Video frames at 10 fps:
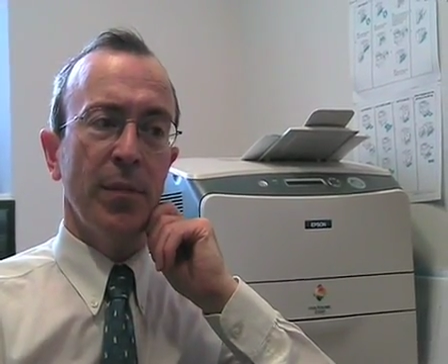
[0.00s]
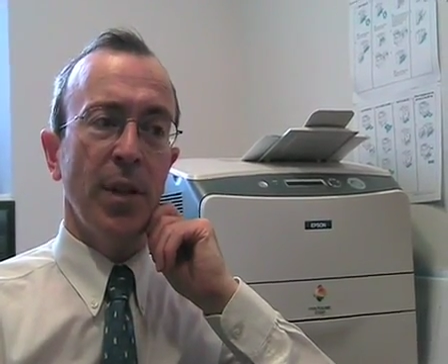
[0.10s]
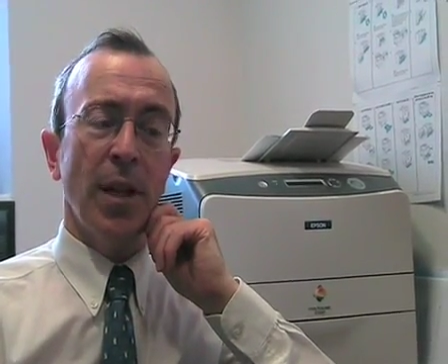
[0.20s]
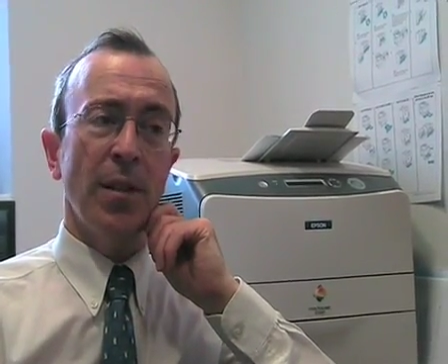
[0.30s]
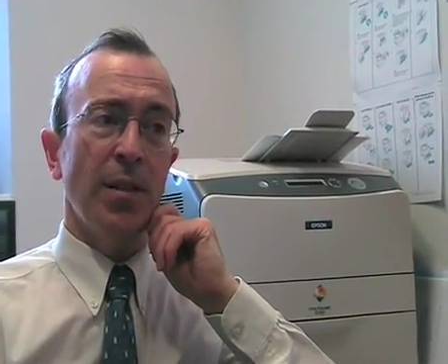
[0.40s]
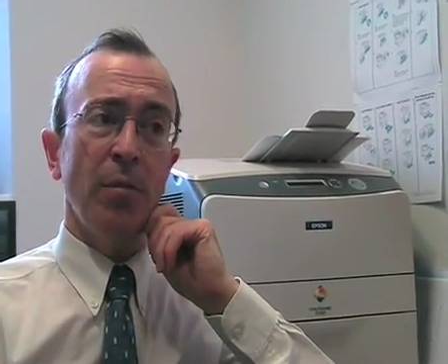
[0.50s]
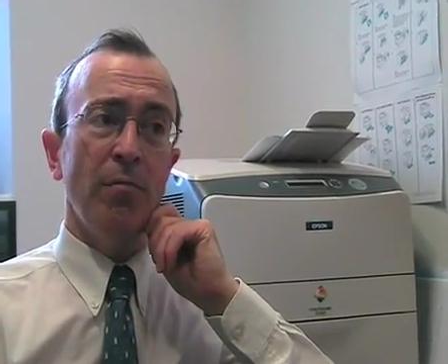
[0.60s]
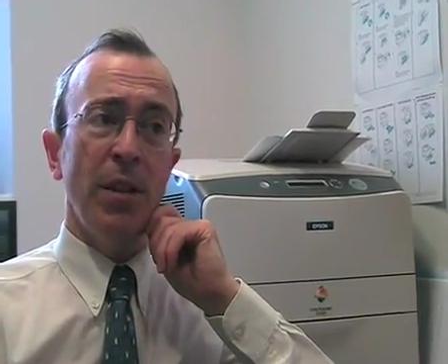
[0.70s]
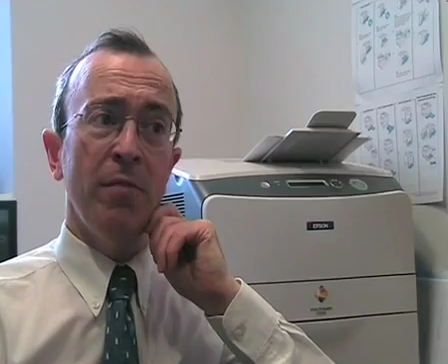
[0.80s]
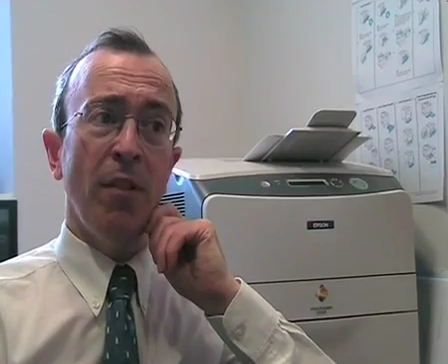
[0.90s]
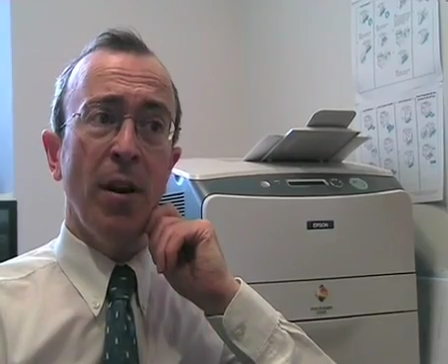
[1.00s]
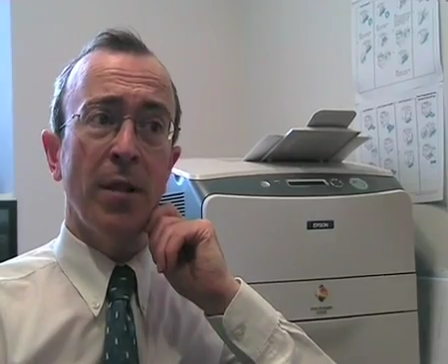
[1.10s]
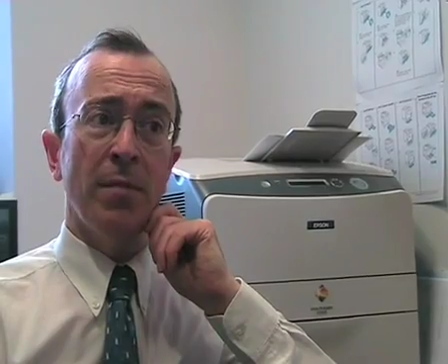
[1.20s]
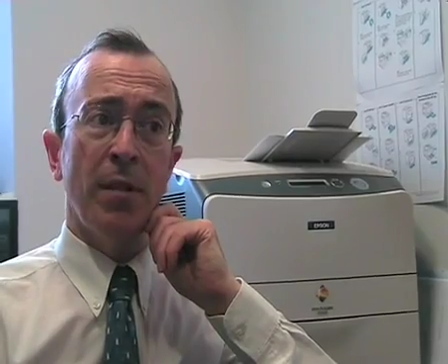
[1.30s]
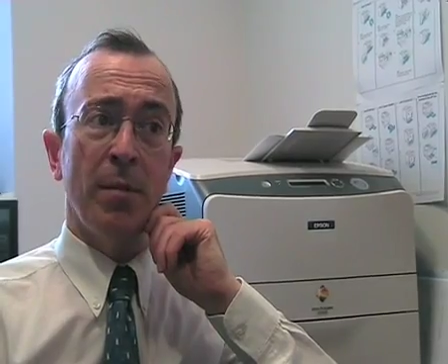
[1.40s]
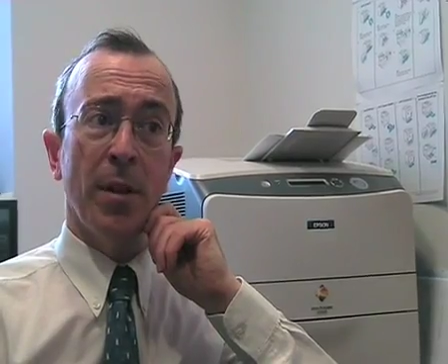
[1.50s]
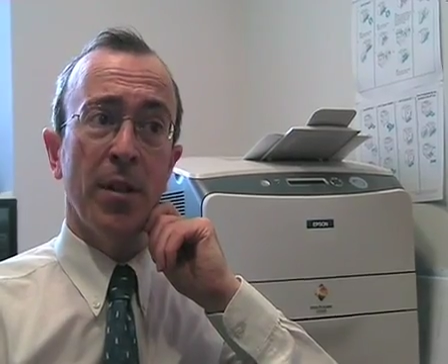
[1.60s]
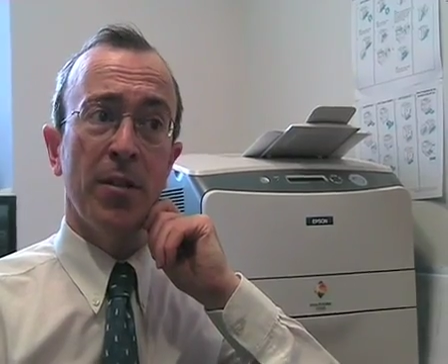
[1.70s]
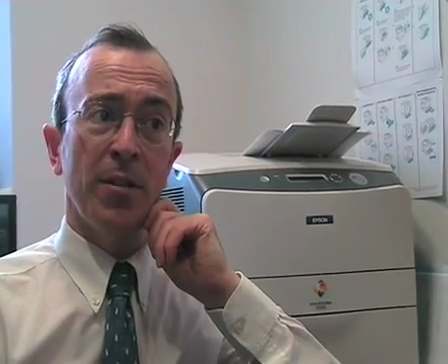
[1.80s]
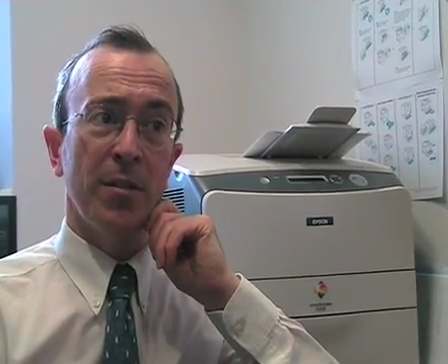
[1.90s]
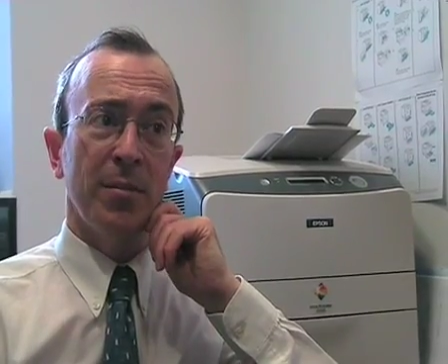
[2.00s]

the others don't really write very much,